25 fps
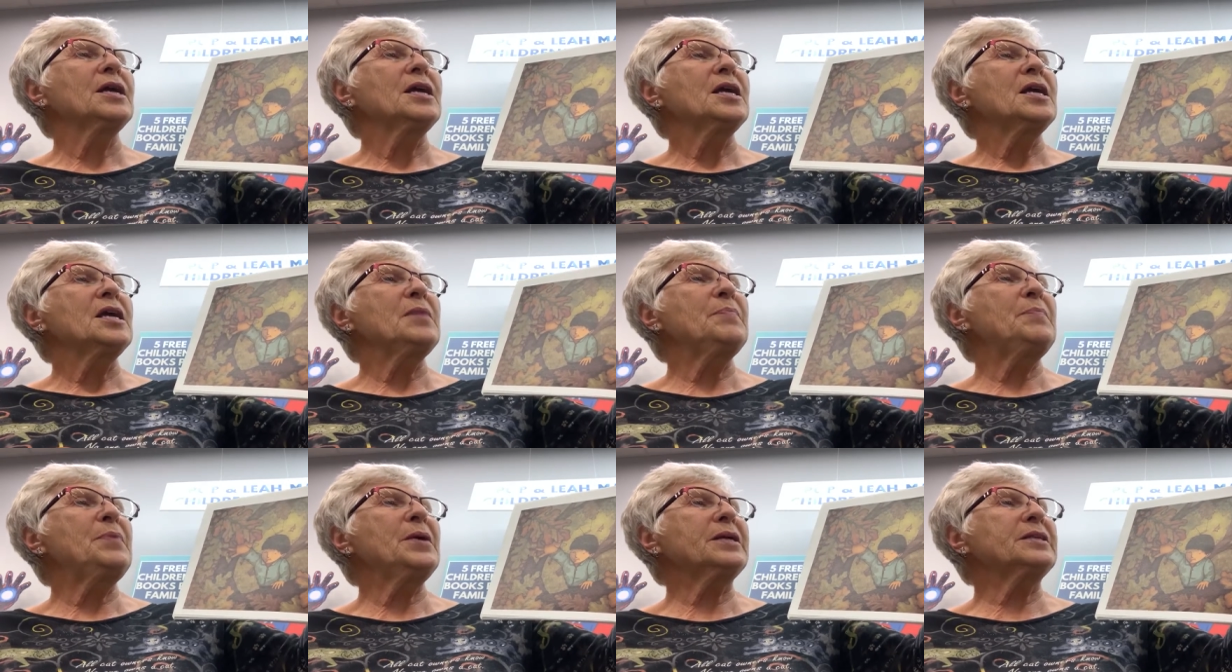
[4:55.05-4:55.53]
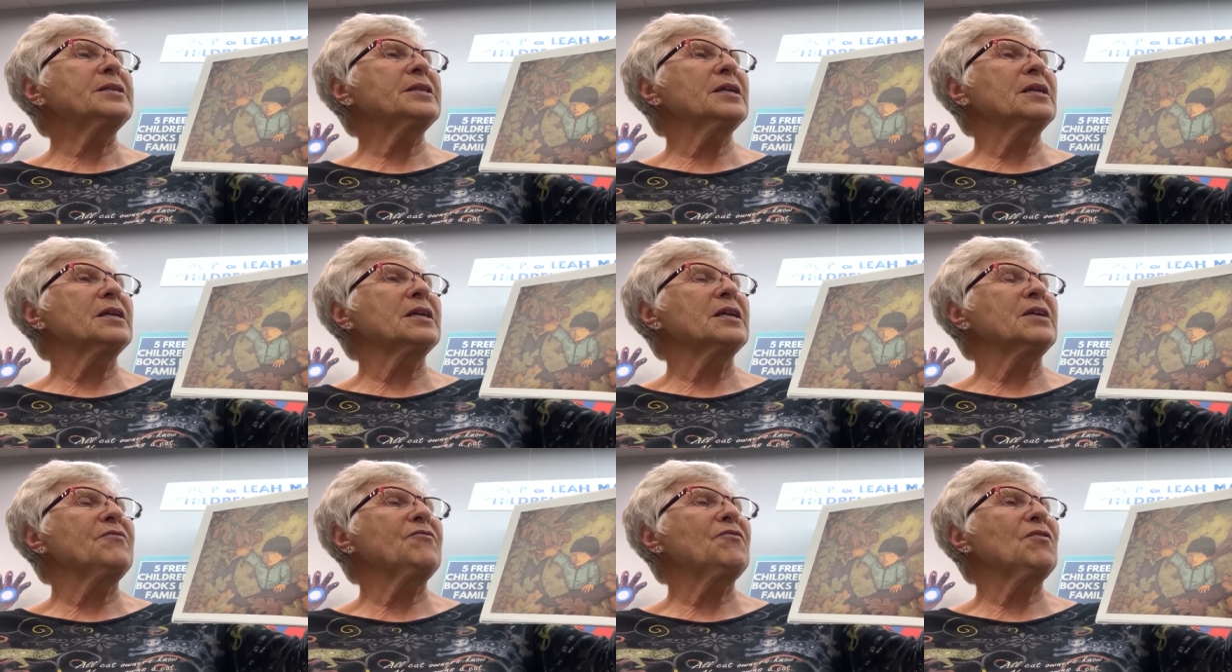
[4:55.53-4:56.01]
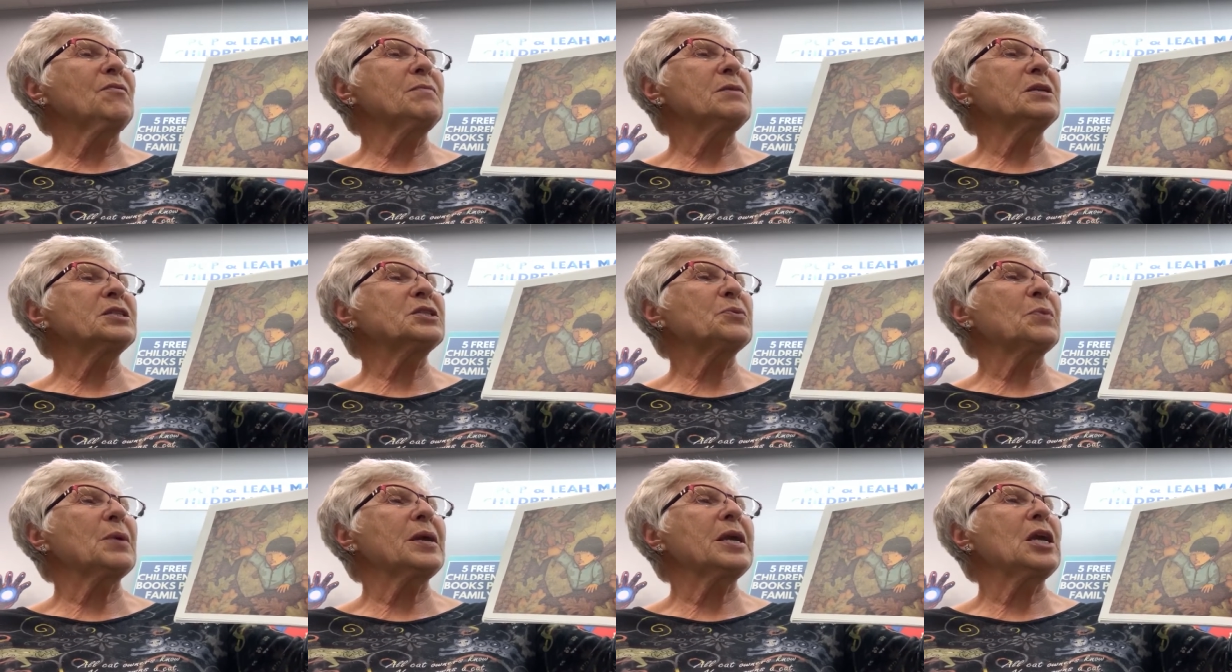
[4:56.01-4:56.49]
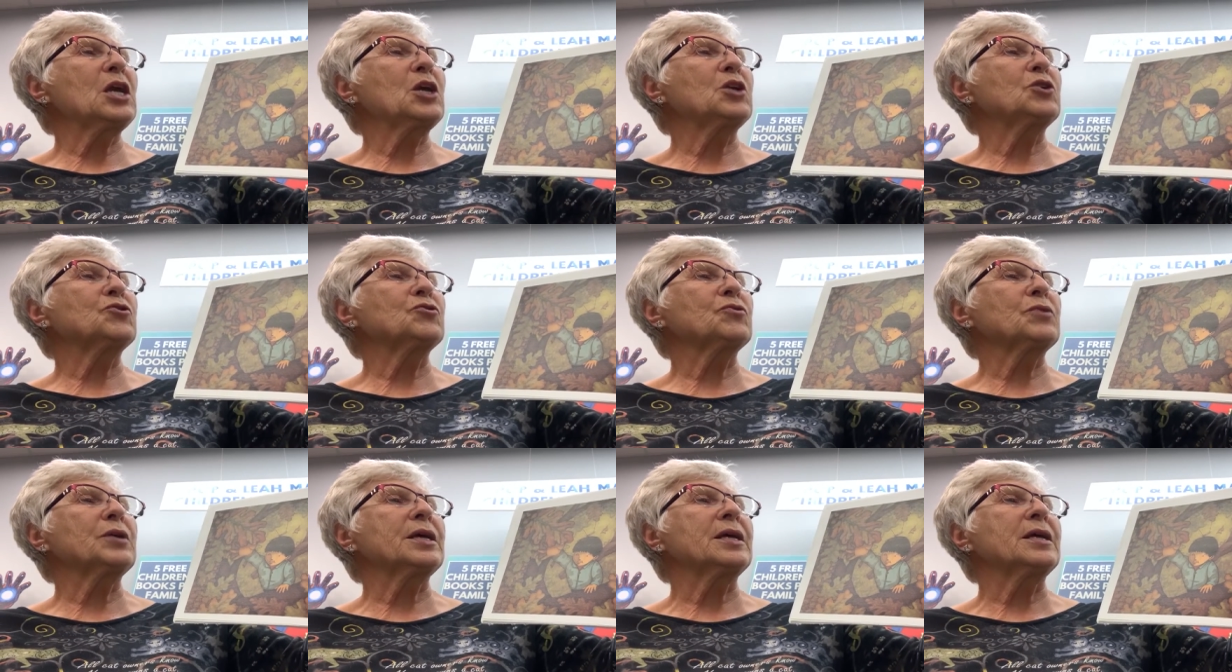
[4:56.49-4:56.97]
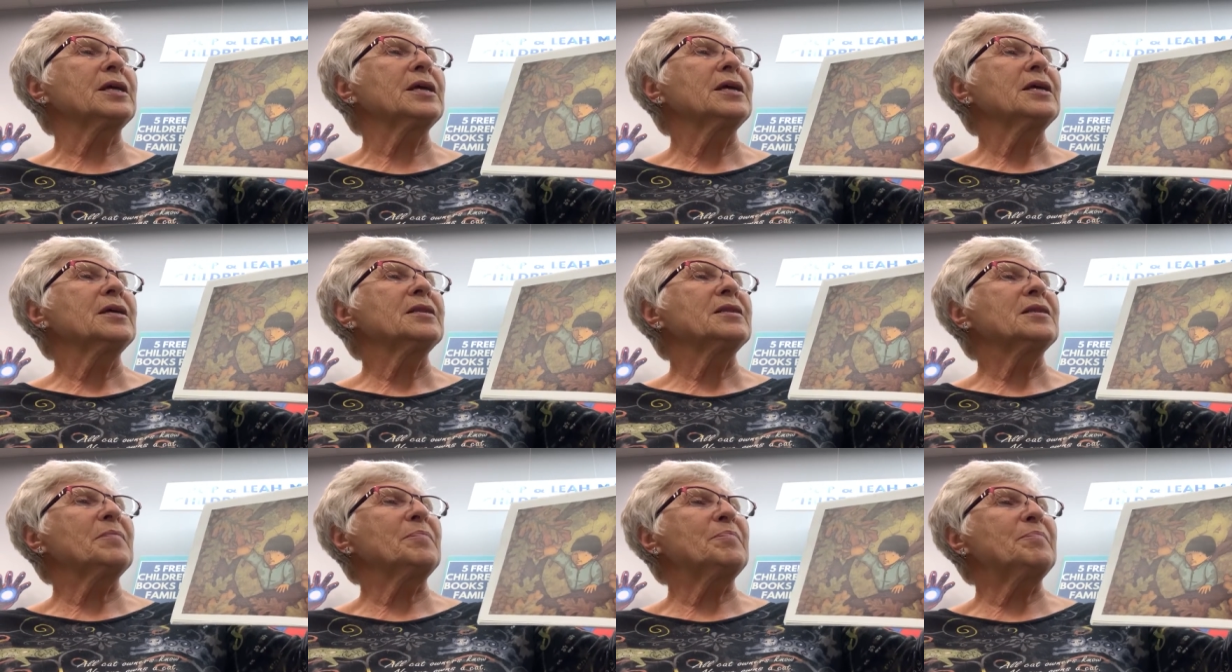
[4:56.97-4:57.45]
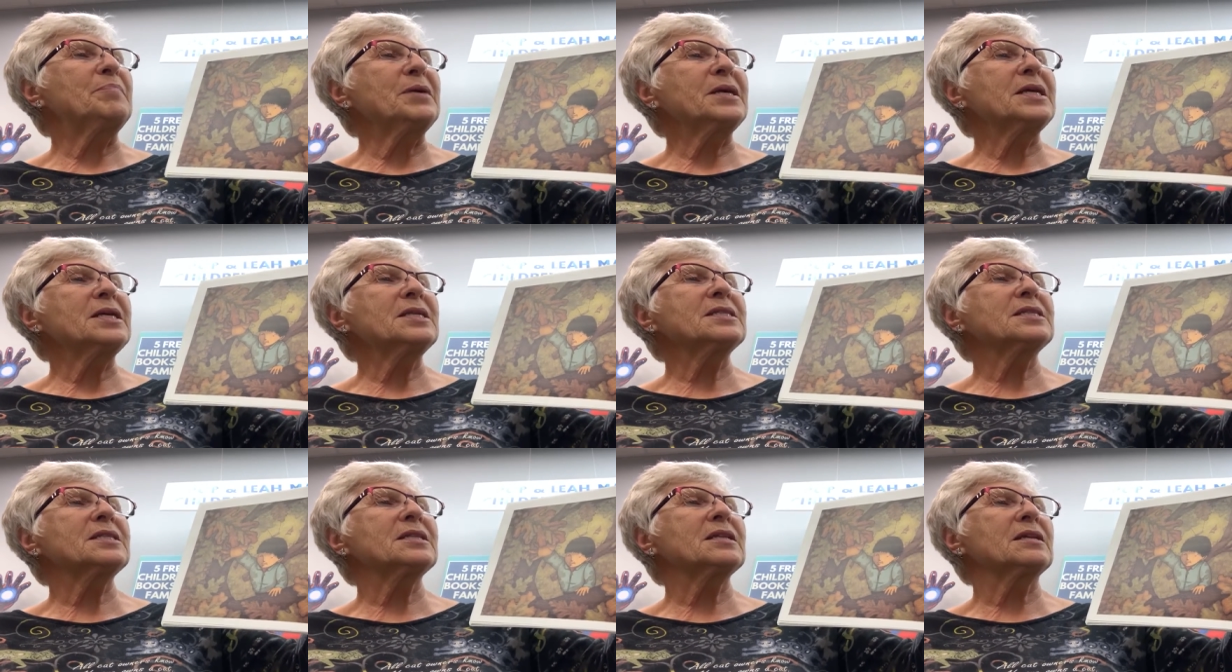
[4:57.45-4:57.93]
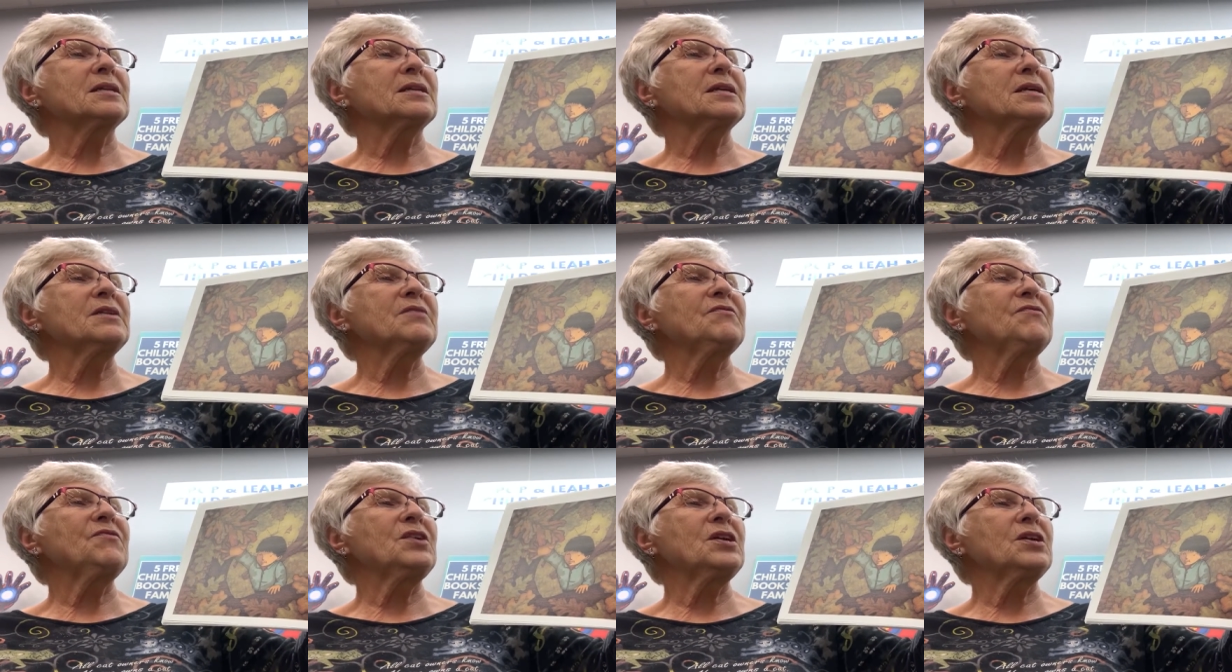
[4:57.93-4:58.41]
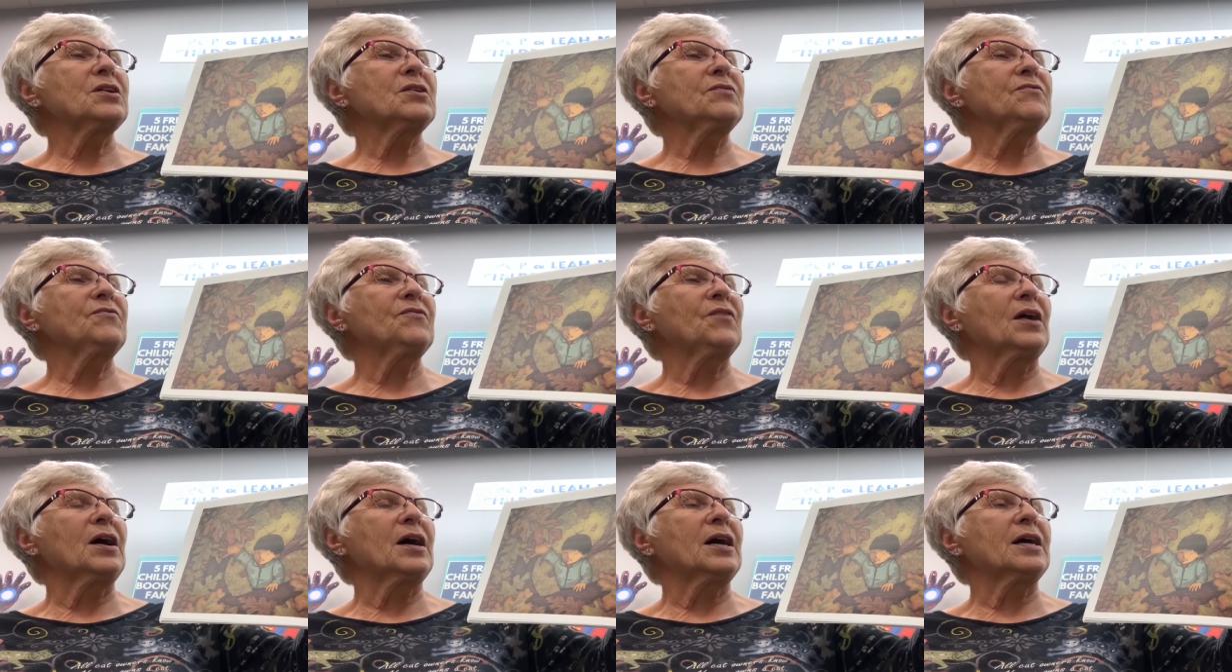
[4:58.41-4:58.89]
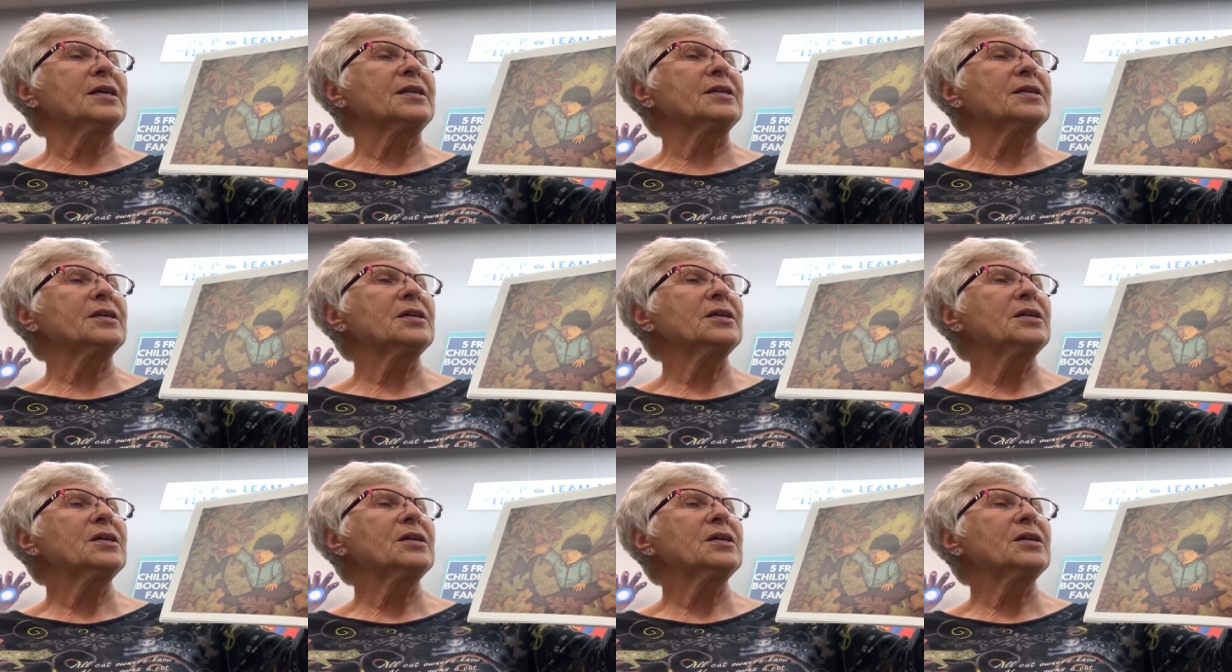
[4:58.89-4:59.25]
He picked a leaf from the swinging tree, the biggest leaf he could find.